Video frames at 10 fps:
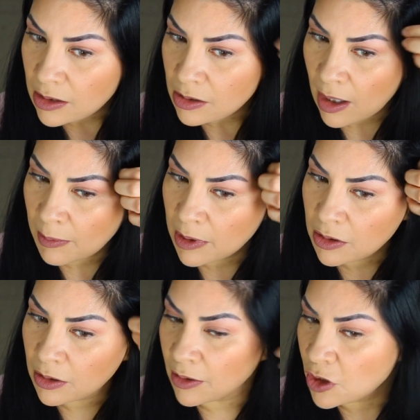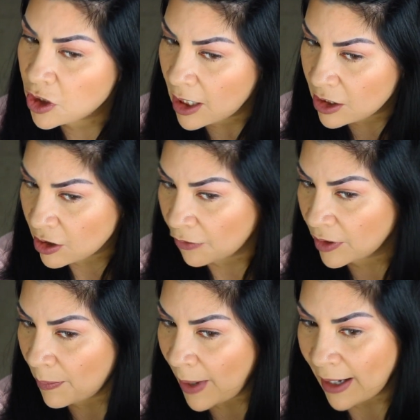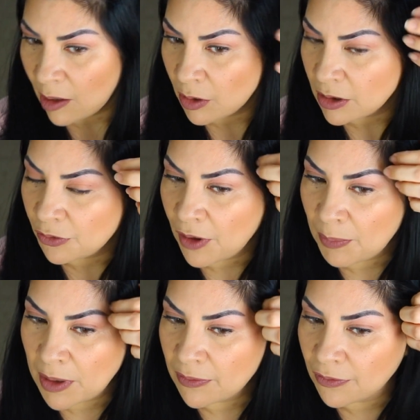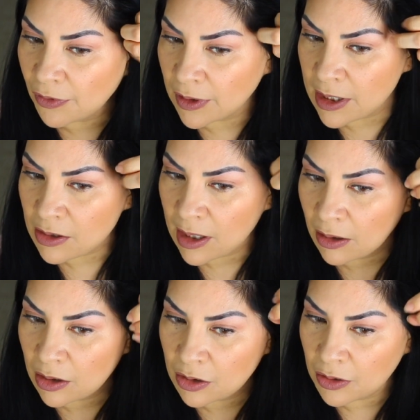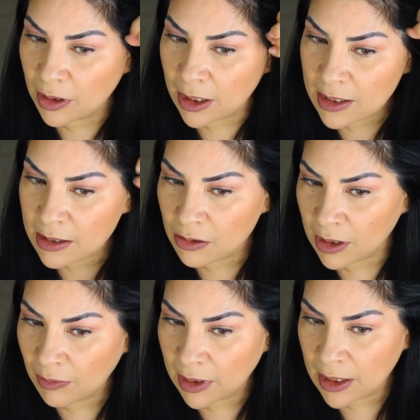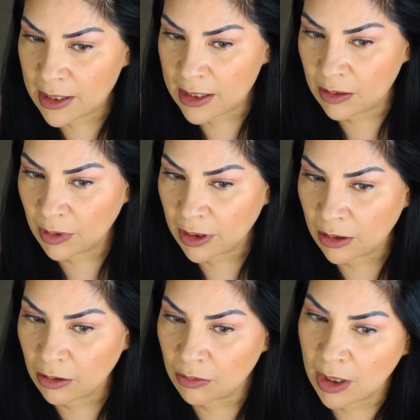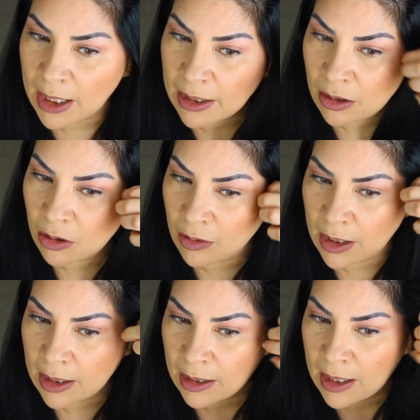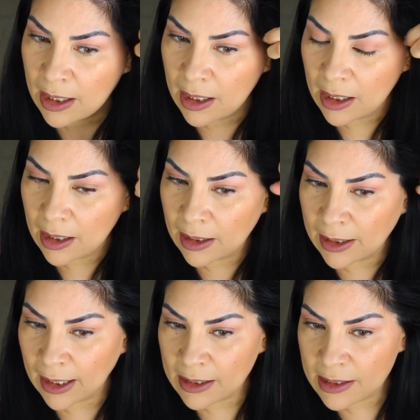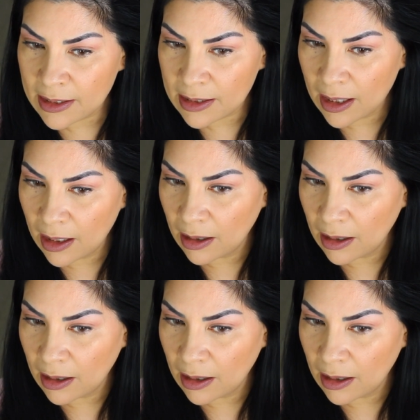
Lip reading: So I'm gonna do it. Usually I start from the back and work to the front, but for this one I'm gonna do this so that we can see what kind of curl it gets.